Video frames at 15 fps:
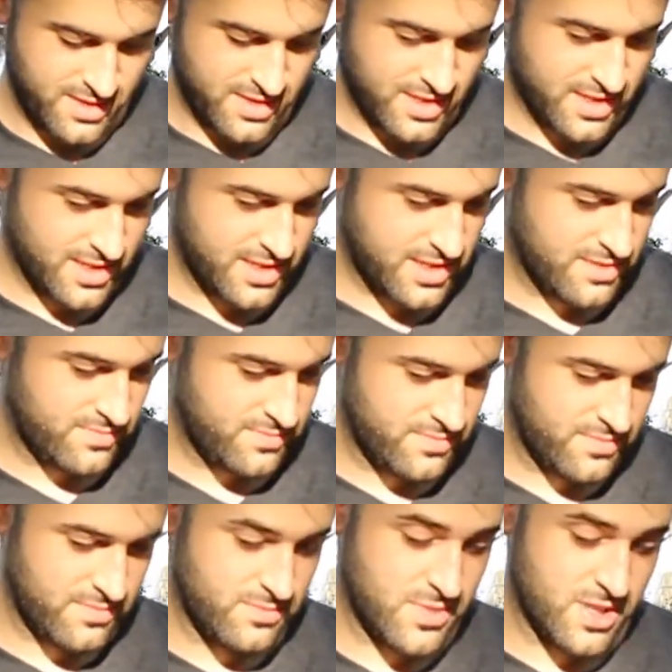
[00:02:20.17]
uh,
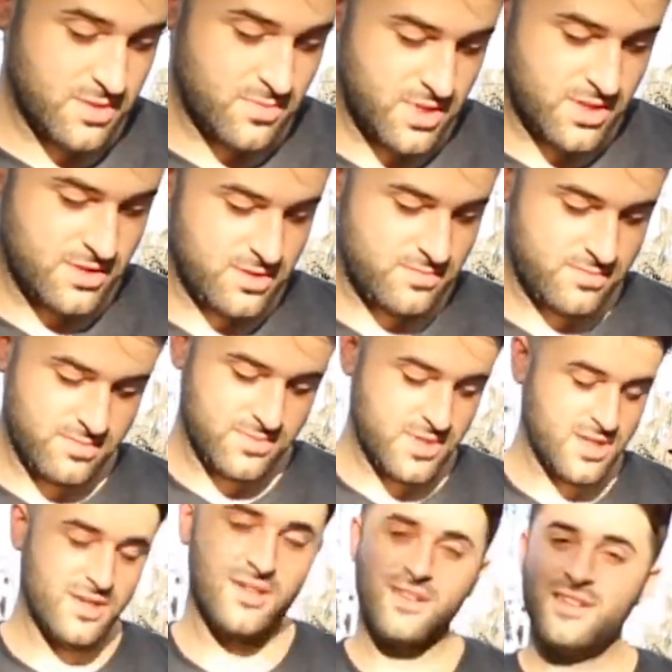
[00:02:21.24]
millimeter.
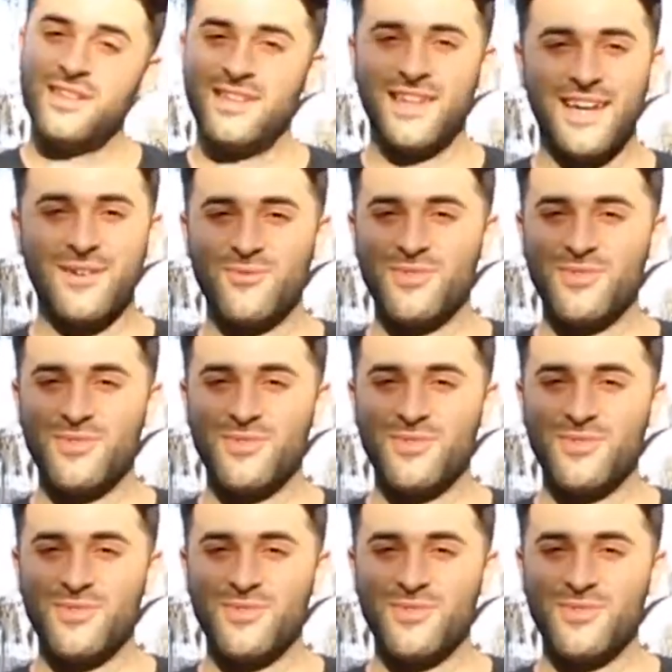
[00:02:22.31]
Dude, and